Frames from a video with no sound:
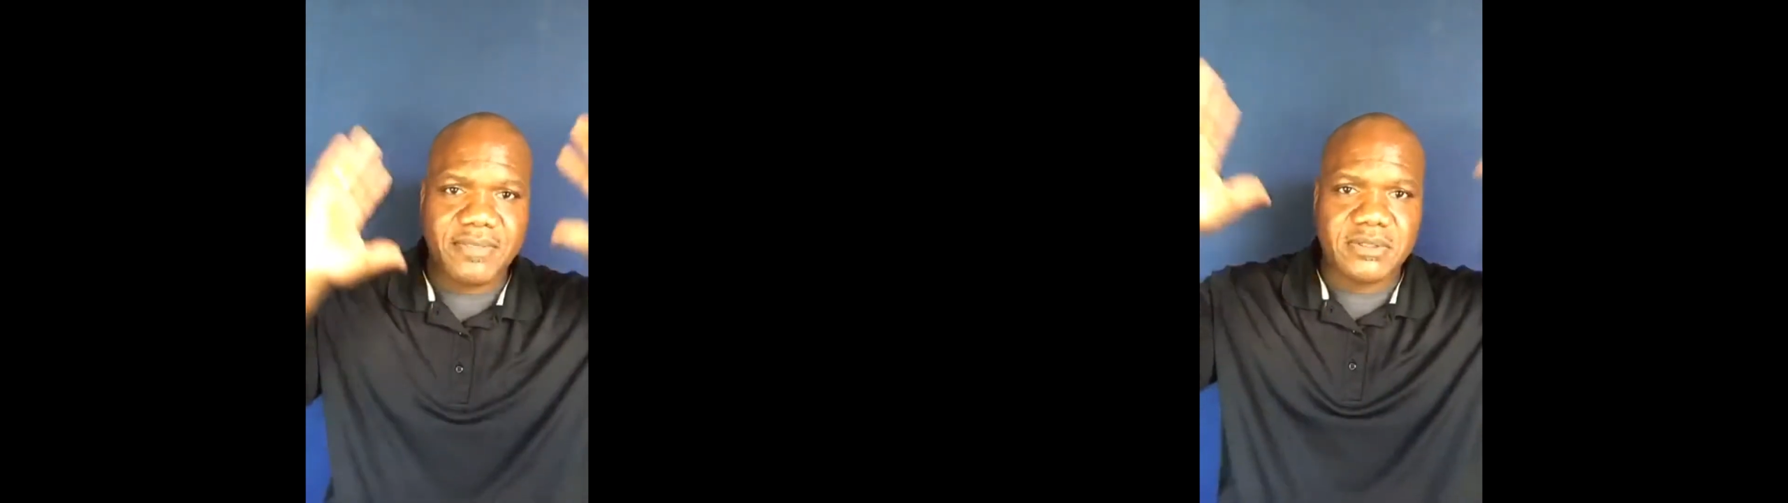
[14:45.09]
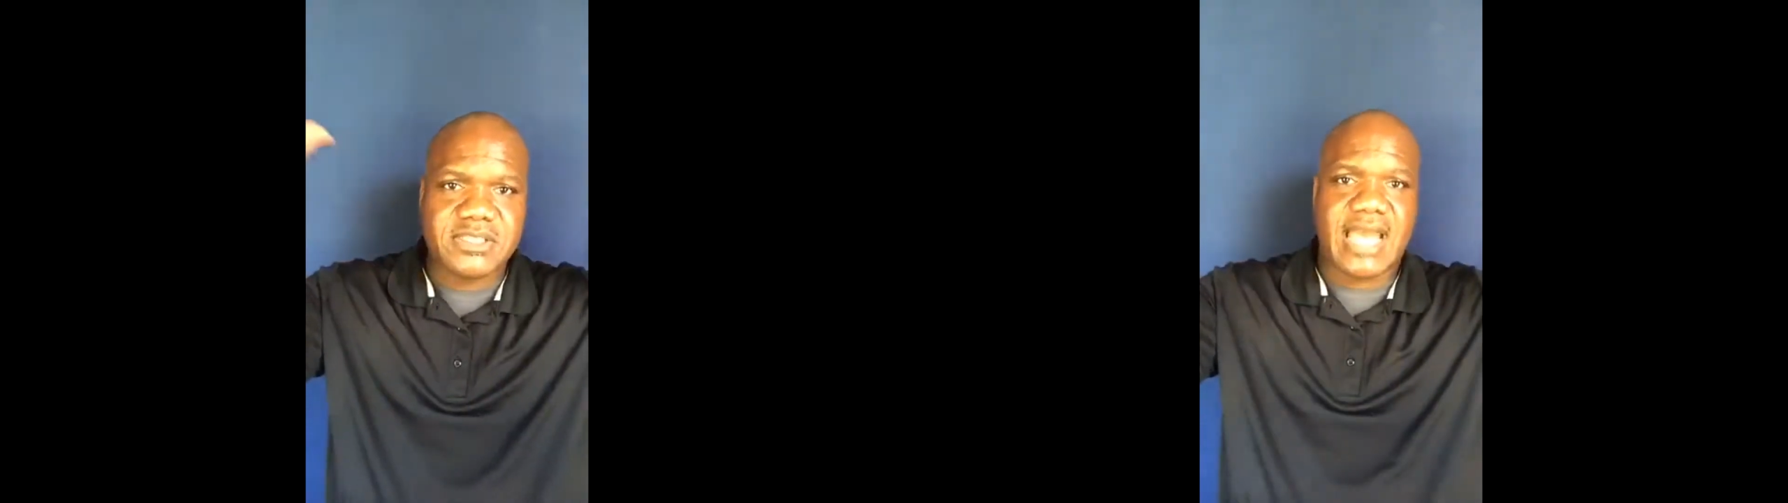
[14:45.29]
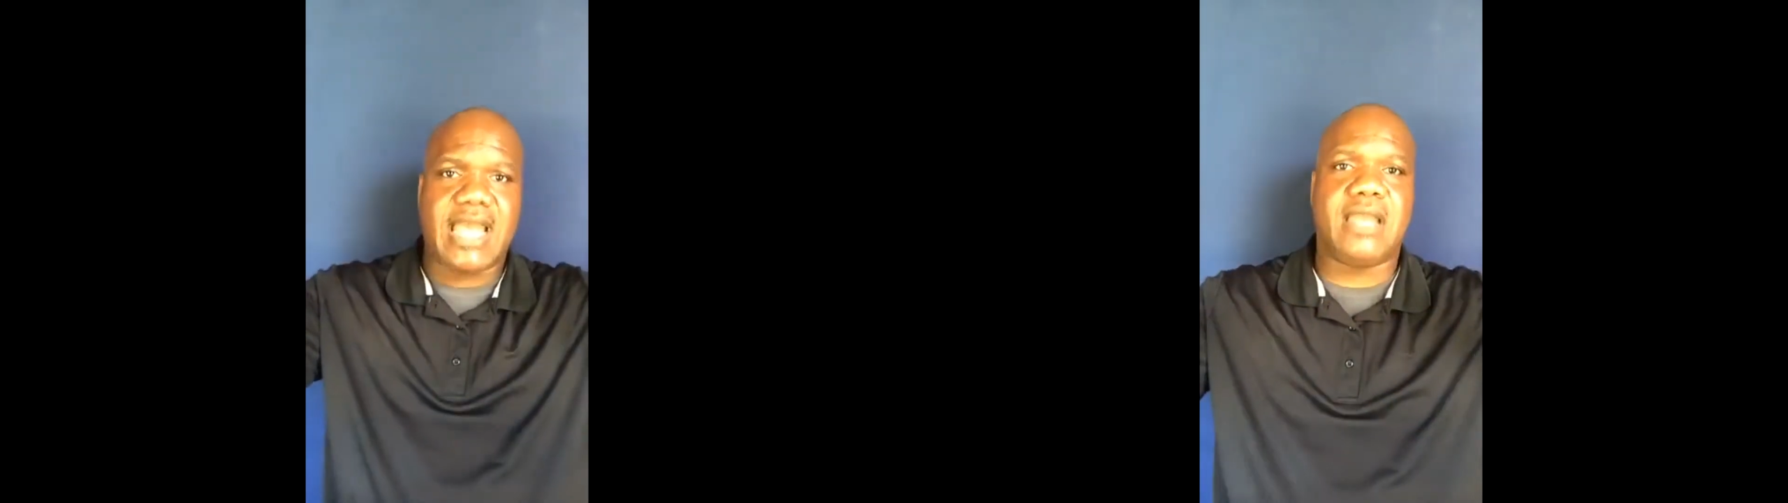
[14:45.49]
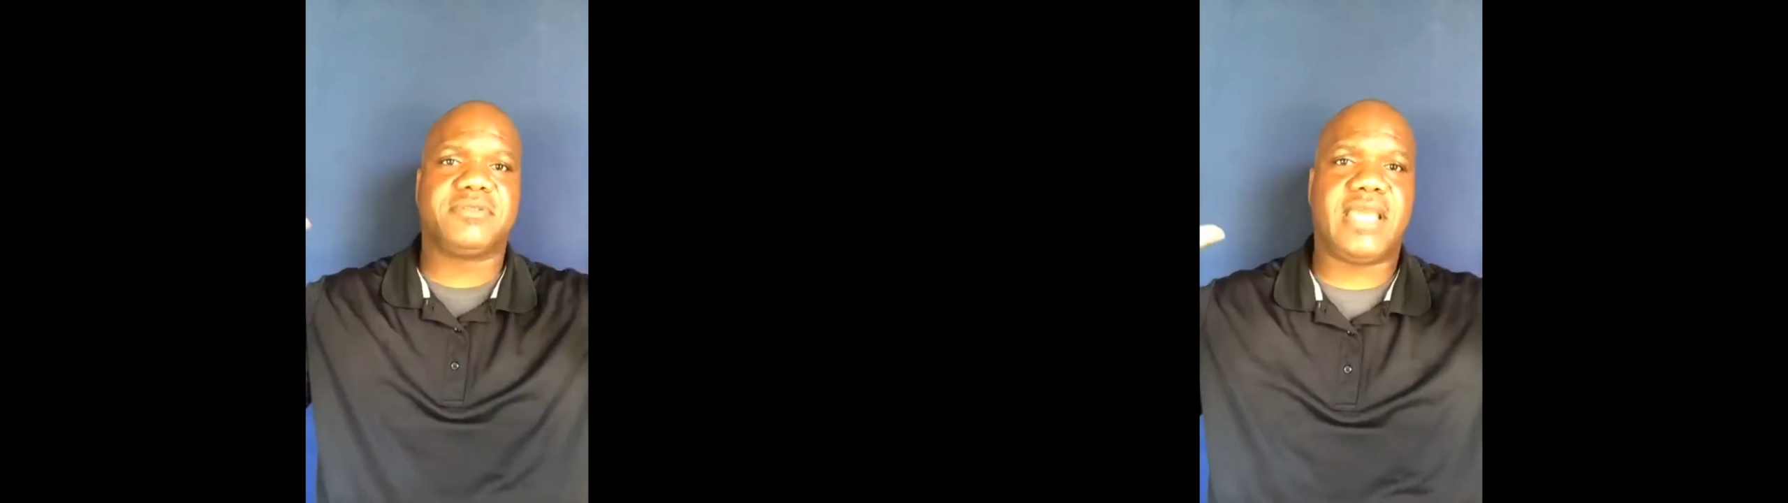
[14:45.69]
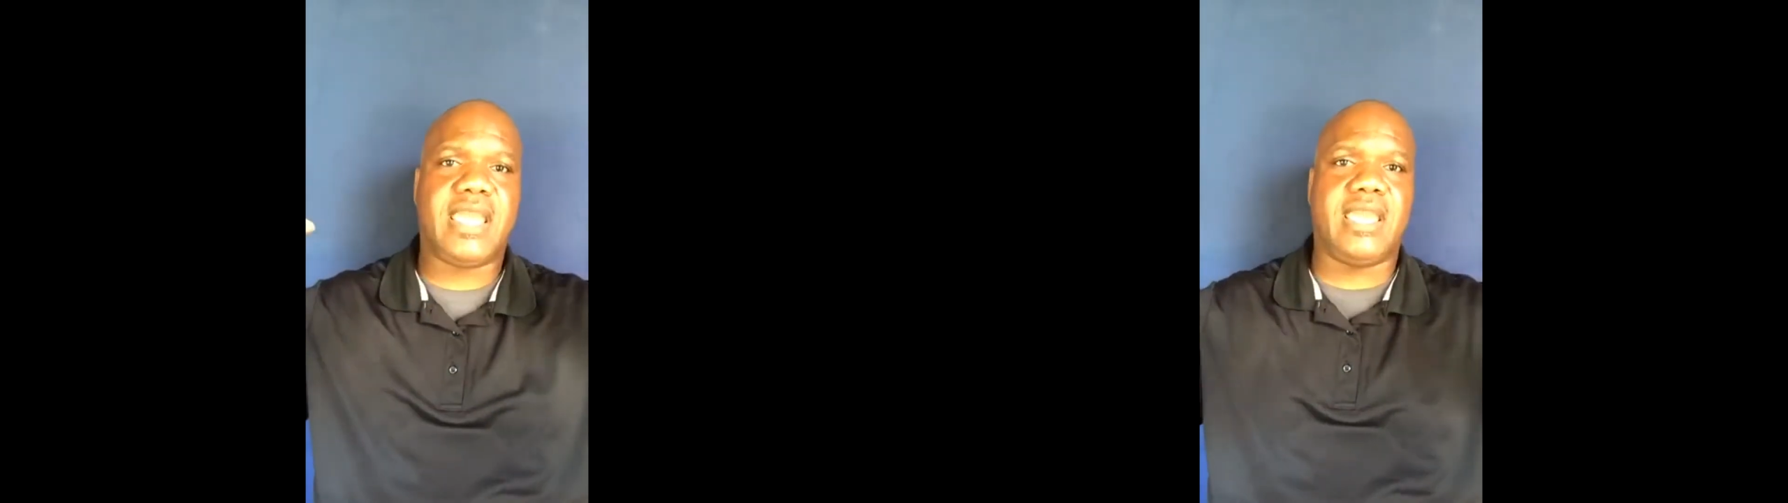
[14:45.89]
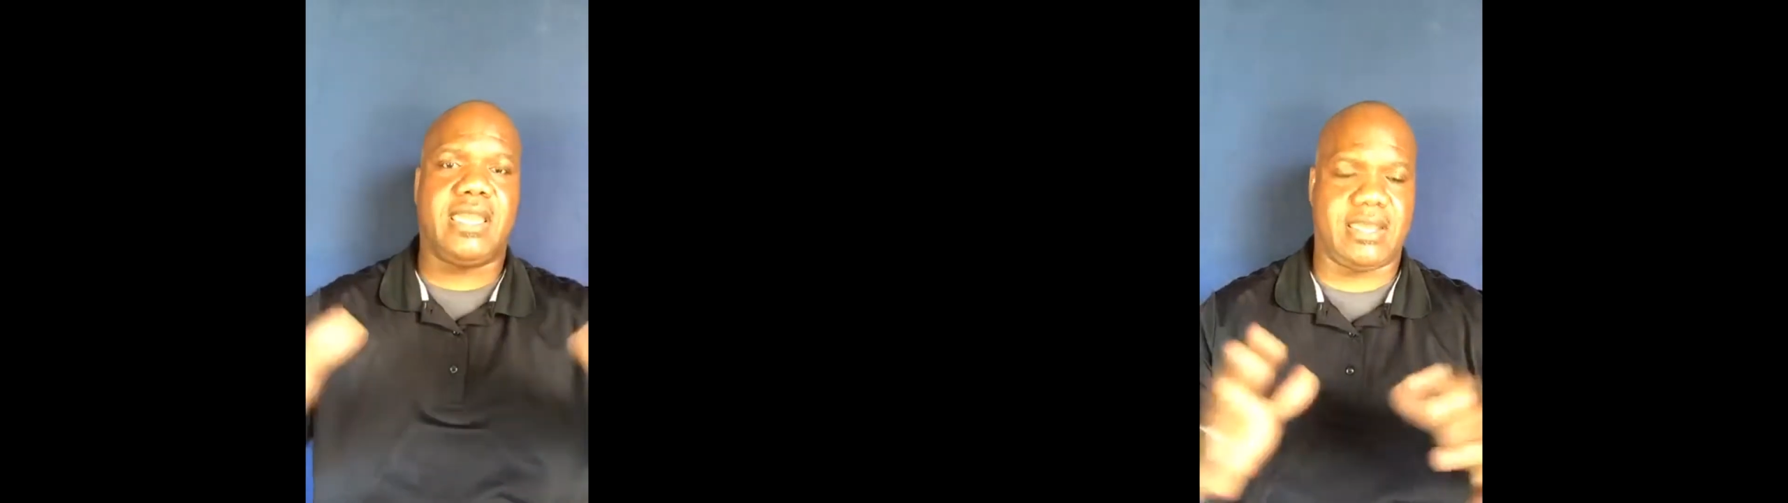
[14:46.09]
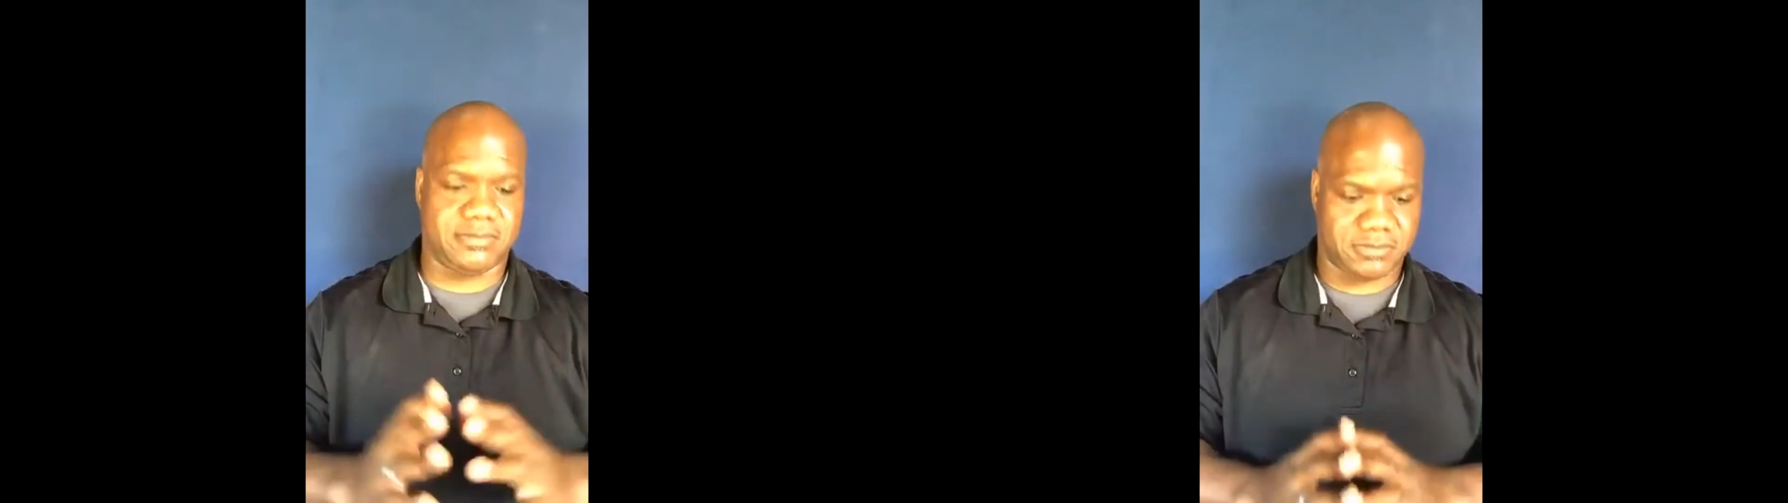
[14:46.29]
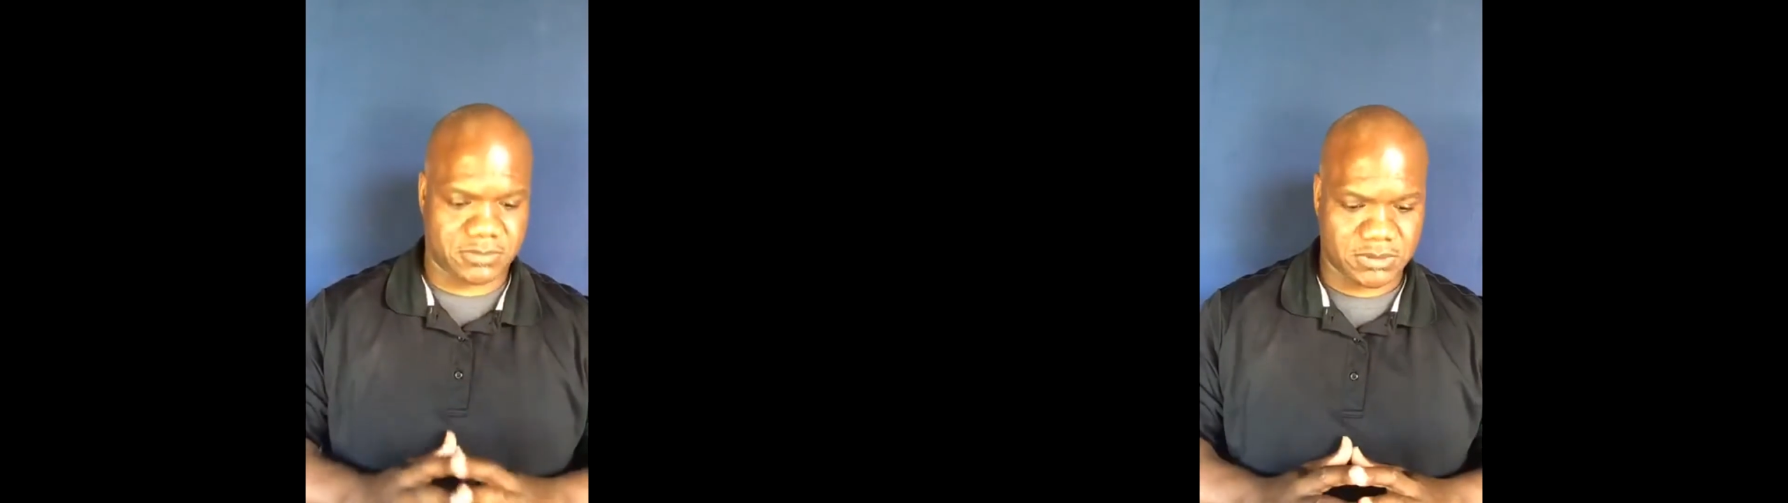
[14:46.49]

in the times ahead.